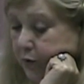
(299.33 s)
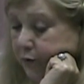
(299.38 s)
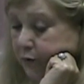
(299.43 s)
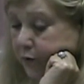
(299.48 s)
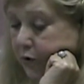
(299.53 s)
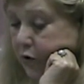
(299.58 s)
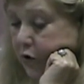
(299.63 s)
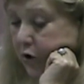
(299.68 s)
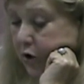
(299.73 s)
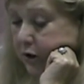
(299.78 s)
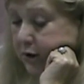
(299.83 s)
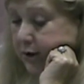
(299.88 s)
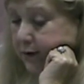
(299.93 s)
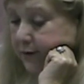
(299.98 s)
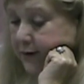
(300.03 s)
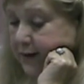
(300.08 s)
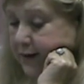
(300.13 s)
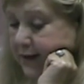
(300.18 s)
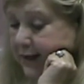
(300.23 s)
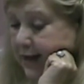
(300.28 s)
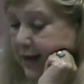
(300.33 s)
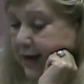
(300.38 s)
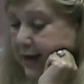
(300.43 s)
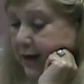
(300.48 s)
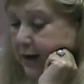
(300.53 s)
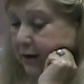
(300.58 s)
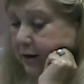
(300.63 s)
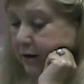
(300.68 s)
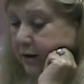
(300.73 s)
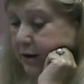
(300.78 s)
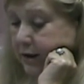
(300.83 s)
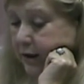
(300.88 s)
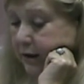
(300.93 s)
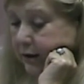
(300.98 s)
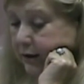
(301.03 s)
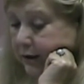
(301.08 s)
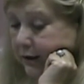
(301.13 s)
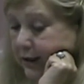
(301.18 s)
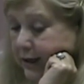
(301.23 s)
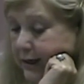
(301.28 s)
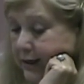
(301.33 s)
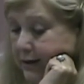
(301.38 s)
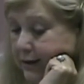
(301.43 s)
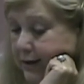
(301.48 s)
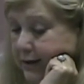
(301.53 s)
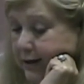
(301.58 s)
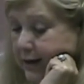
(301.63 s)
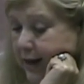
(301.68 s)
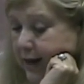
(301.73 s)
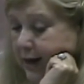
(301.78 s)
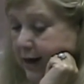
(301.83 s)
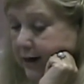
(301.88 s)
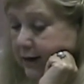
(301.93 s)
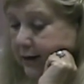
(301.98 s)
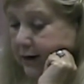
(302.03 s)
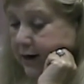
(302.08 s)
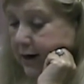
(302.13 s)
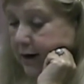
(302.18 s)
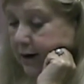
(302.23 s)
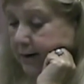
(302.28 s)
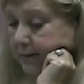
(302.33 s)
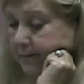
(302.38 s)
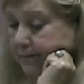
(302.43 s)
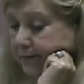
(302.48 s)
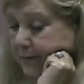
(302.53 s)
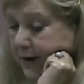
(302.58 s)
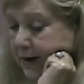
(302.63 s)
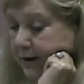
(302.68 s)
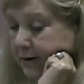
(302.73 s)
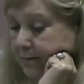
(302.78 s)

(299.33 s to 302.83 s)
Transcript: with regard to the sale, lease, and um,